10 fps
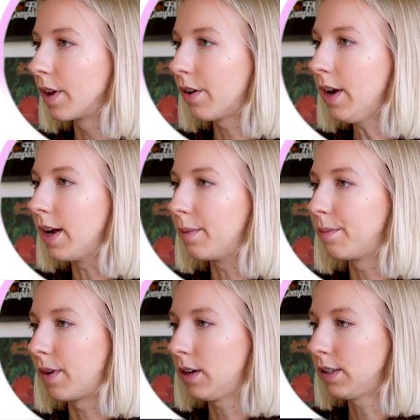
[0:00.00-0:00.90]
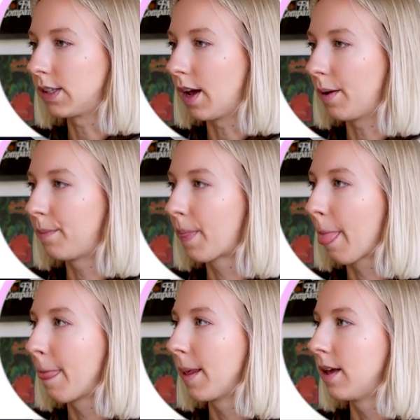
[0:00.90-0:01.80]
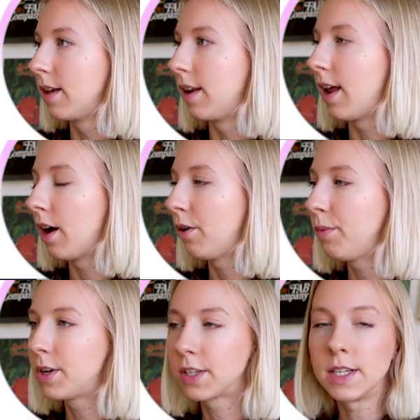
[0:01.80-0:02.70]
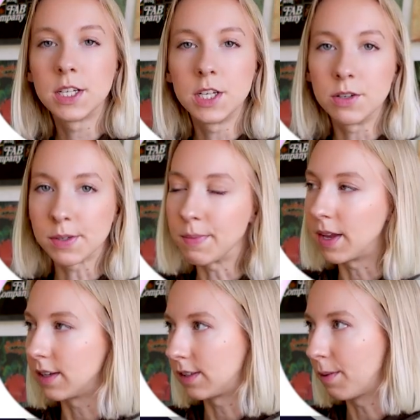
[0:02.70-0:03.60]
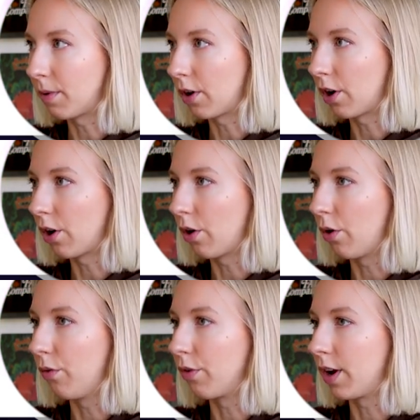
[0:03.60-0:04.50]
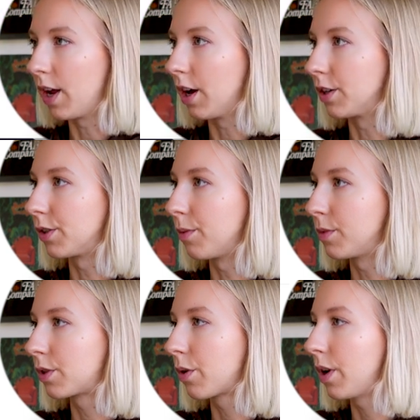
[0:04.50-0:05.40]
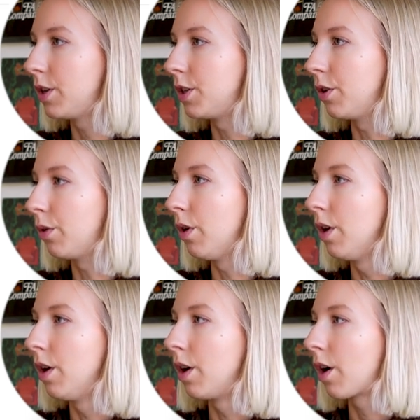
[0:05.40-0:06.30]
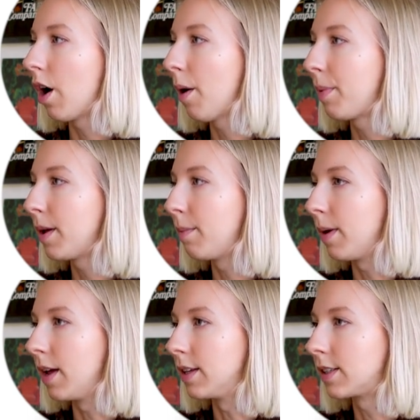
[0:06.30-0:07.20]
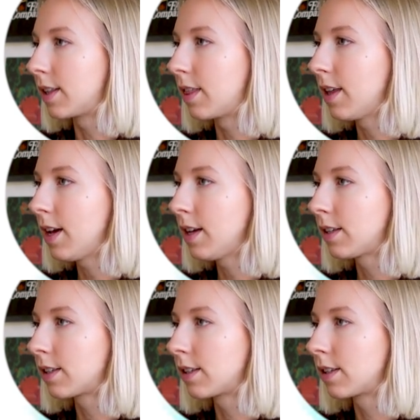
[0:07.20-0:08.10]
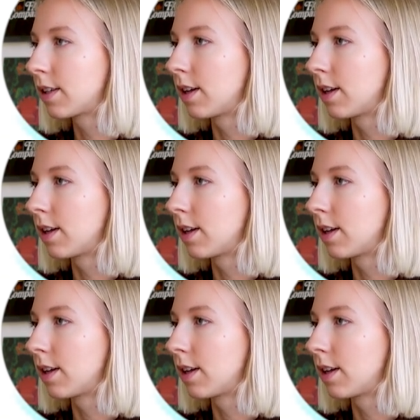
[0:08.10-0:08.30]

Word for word: Okay, awesome. Now we just need to do something similar over here. So I'm just going to copy and paste this.